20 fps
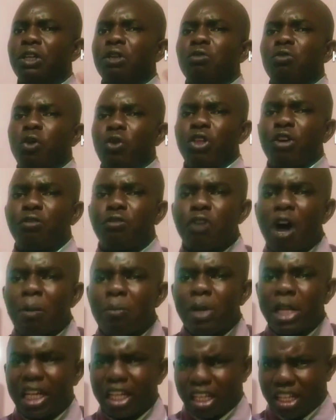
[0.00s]
for the
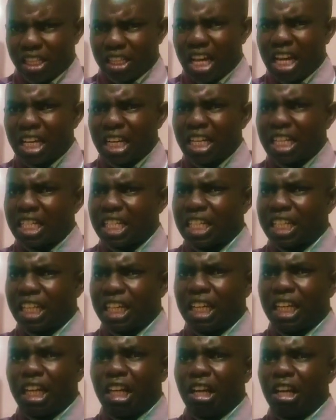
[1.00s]
family. That is
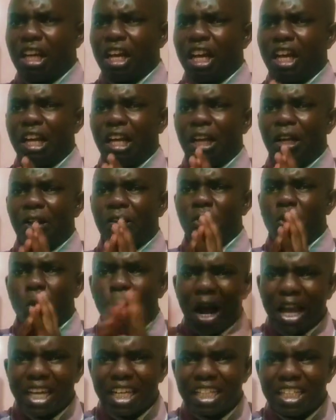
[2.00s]

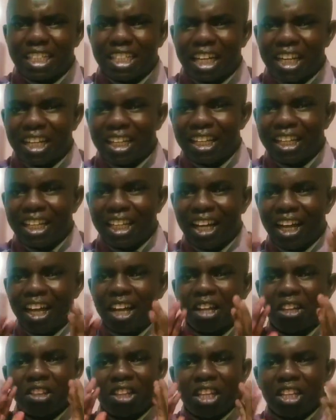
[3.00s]
quite,
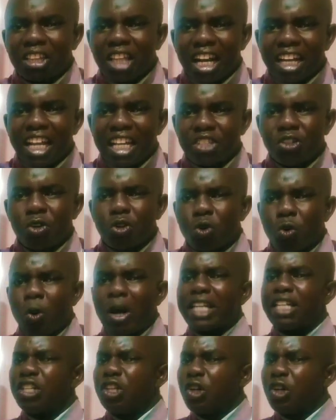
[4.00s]
that does not quite